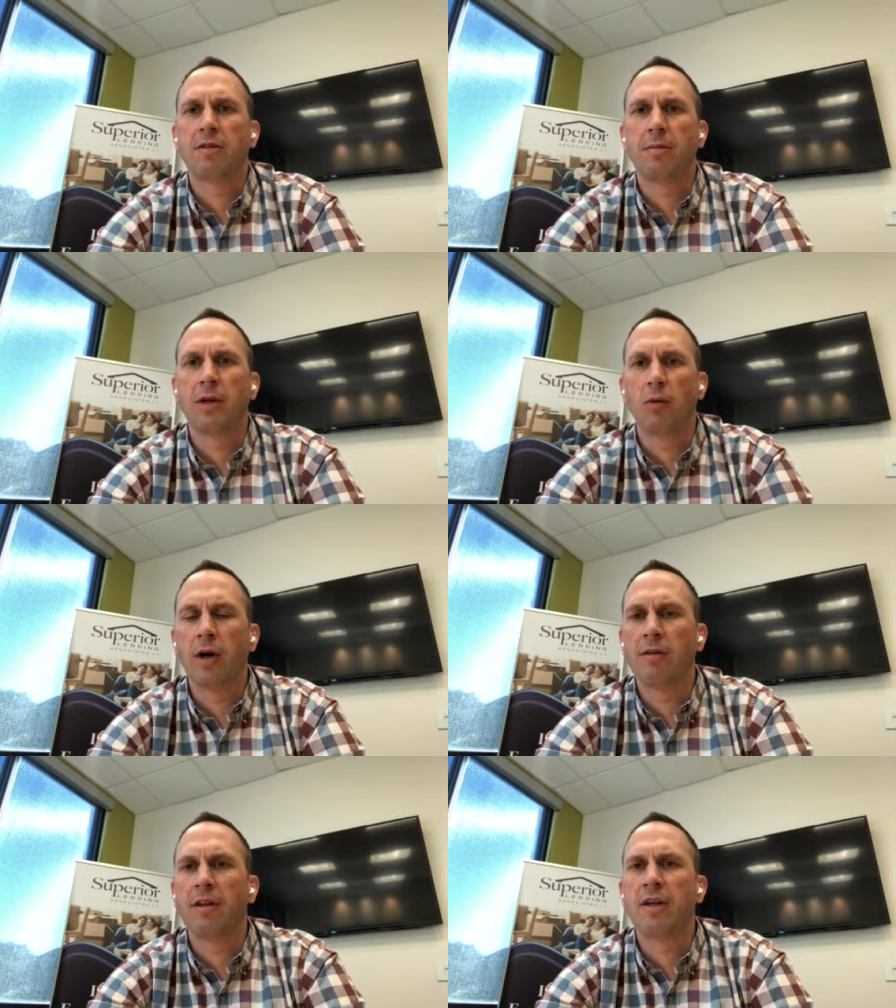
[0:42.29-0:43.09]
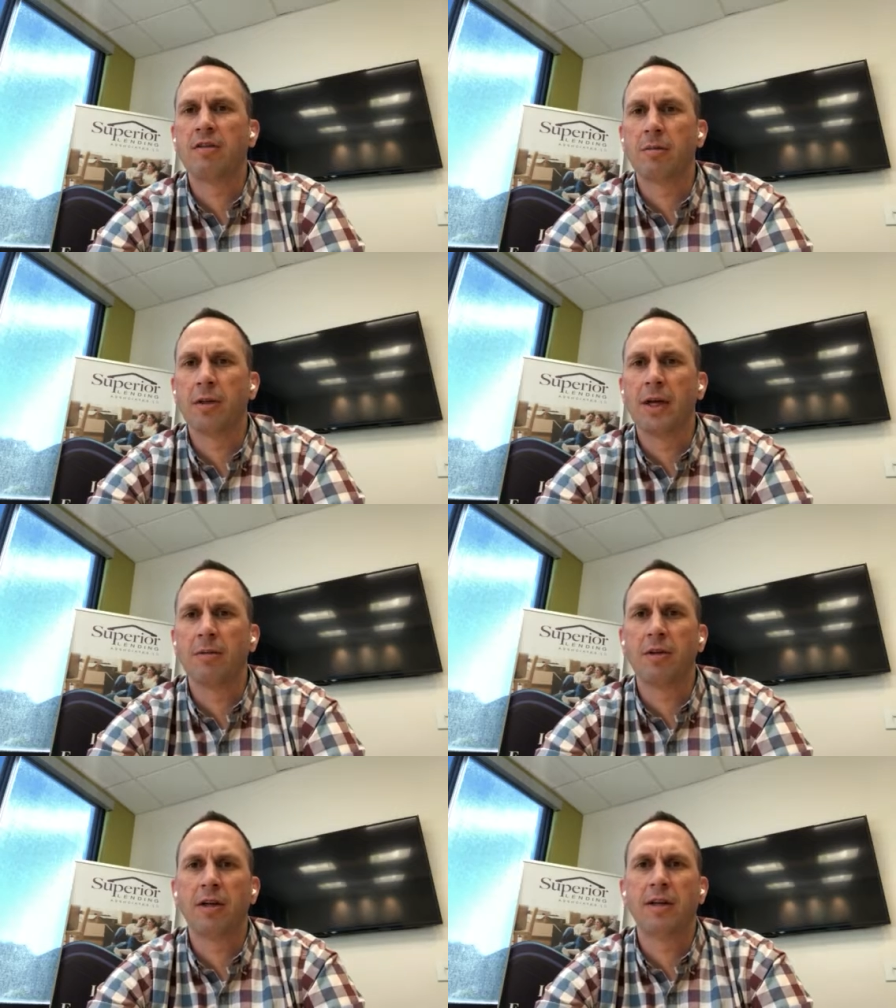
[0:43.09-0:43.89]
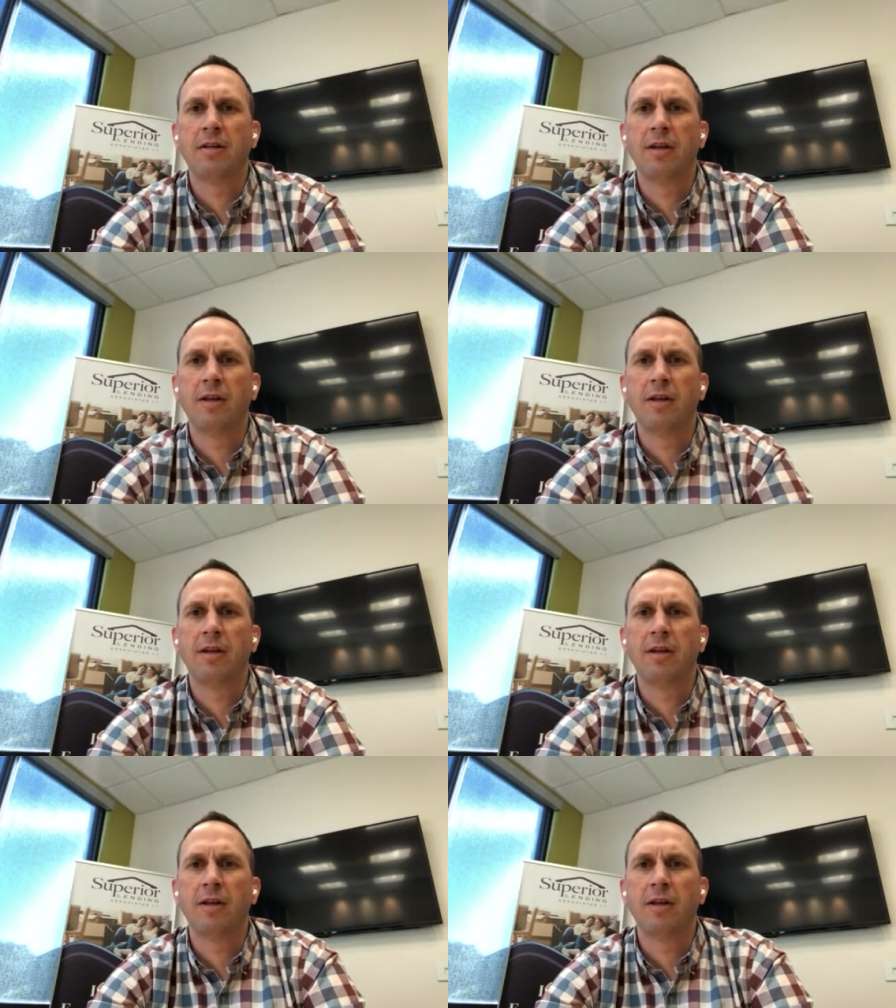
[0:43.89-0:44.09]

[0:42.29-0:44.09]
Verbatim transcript: to be aware of these and be able to